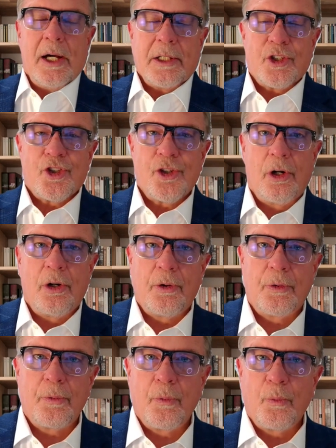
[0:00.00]

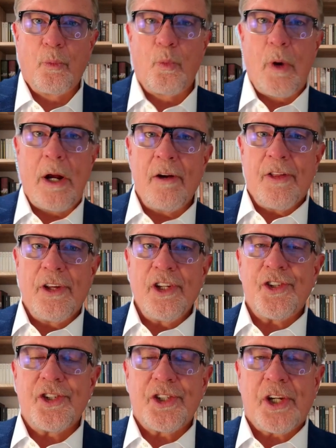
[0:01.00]
So where
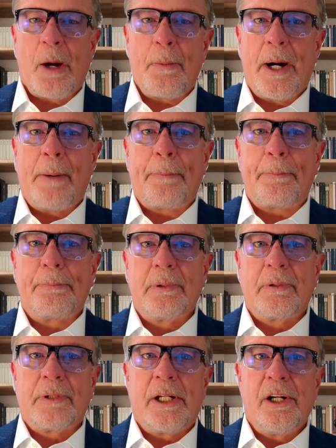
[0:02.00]
this has come up
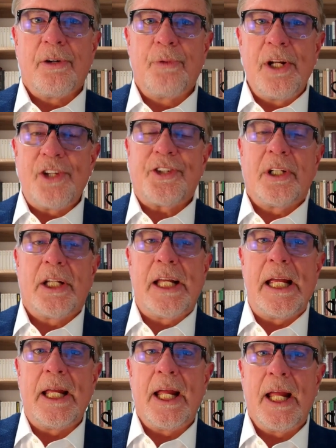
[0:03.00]
here
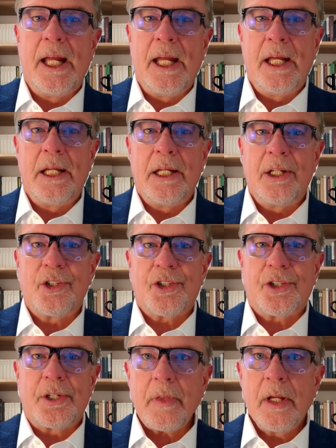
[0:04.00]
recently
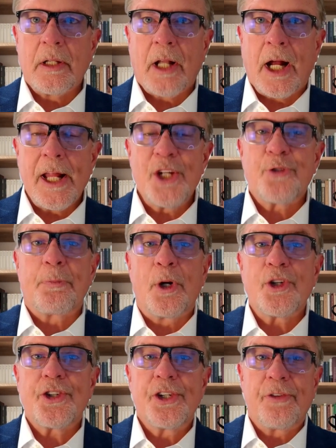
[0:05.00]
is a lot of these
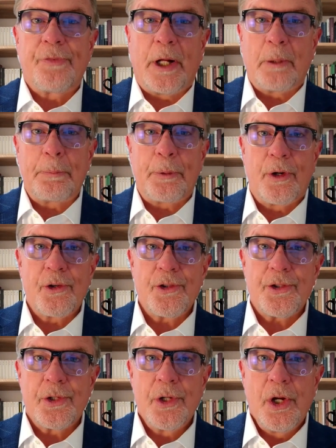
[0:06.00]
merchant
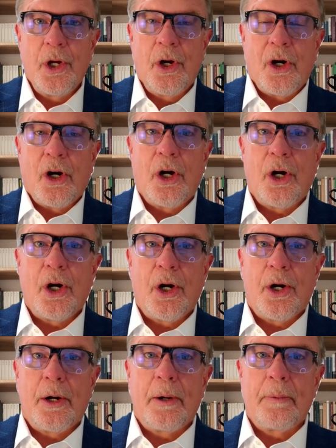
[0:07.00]
developers
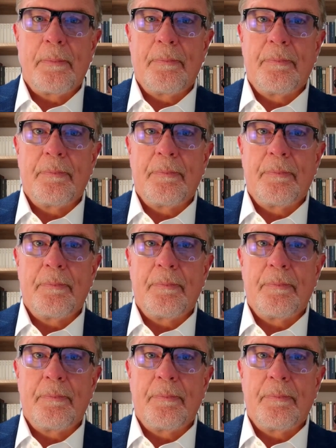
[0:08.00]
are,